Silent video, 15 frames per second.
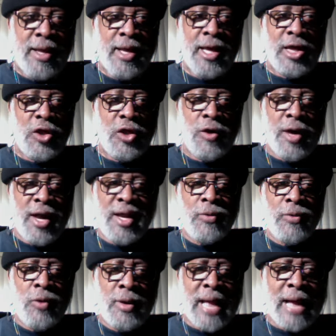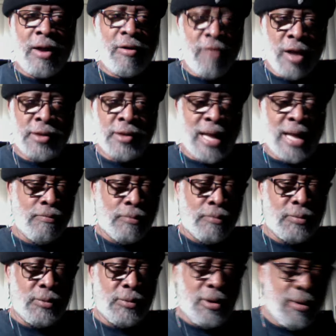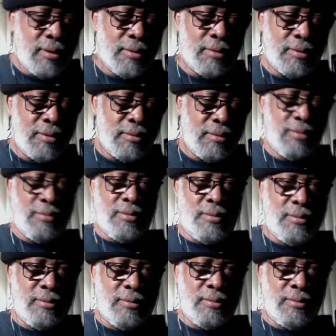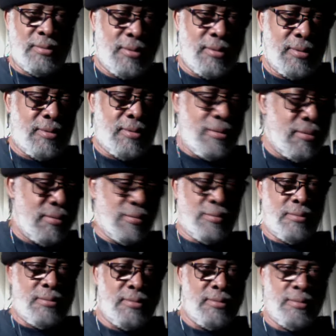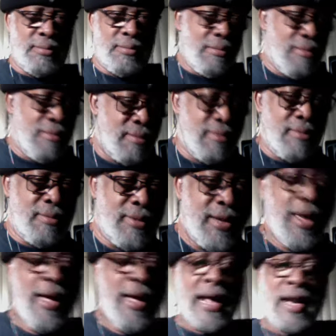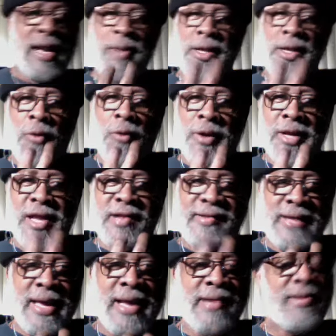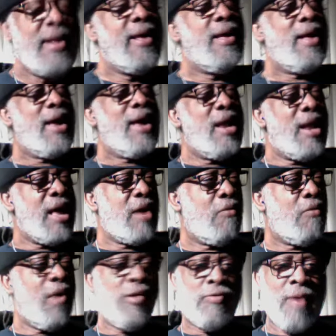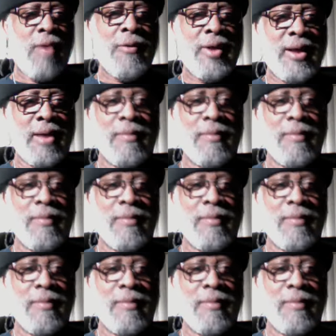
you hear them doing like grunt, like, and they be doing these things, and you're like, what's wrong with him?